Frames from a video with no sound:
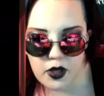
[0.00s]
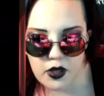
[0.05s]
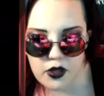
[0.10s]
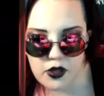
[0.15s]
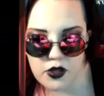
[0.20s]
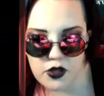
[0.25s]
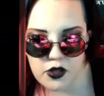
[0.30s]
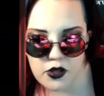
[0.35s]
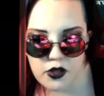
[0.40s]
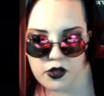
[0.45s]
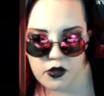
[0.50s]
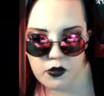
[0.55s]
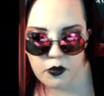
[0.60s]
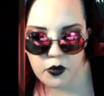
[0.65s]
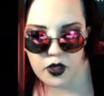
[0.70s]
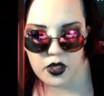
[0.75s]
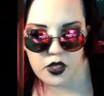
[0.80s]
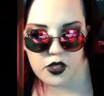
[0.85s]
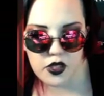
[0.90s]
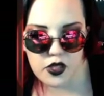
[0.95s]
image,
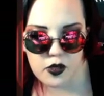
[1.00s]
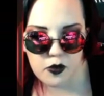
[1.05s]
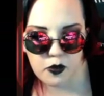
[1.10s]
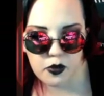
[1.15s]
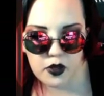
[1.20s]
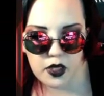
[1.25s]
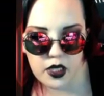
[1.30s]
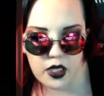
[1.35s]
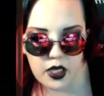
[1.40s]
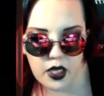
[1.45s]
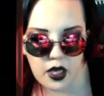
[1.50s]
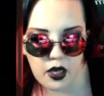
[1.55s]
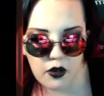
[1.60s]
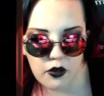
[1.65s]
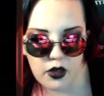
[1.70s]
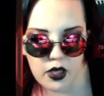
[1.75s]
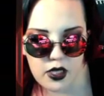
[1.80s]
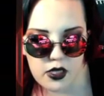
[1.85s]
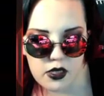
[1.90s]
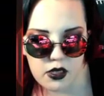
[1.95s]
but it's just blended
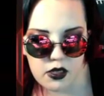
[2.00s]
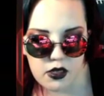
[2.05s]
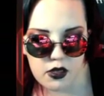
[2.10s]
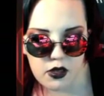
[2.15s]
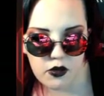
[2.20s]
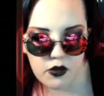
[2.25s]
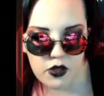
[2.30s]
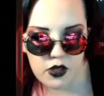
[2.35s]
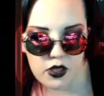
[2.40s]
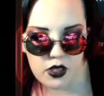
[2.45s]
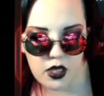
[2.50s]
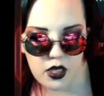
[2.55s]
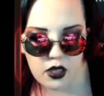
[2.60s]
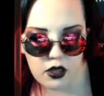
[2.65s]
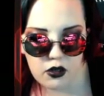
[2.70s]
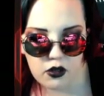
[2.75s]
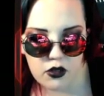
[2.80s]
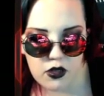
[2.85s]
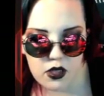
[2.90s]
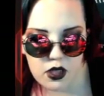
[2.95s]
out nicely, so it just
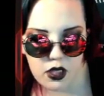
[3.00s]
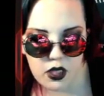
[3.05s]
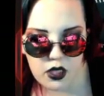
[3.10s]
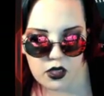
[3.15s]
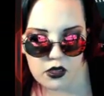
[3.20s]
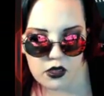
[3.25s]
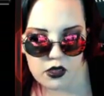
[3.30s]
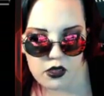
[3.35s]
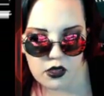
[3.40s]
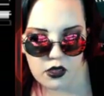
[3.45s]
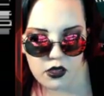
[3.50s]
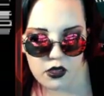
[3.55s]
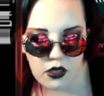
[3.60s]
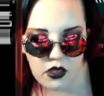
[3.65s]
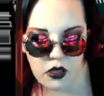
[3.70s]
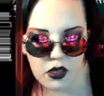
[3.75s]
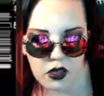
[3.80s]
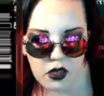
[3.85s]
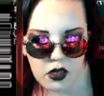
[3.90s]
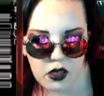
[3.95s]
kind of looks like it's
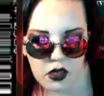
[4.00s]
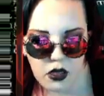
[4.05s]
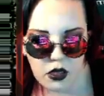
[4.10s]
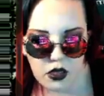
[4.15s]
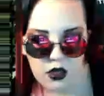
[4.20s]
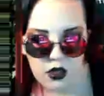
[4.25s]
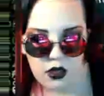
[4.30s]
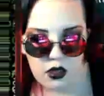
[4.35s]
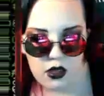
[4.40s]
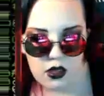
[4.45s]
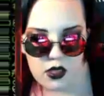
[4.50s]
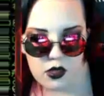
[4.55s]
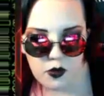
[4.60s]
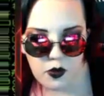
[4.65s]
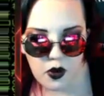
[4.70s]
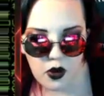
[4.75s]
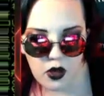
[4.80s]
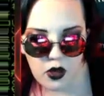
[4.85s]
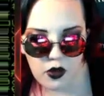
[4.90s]
a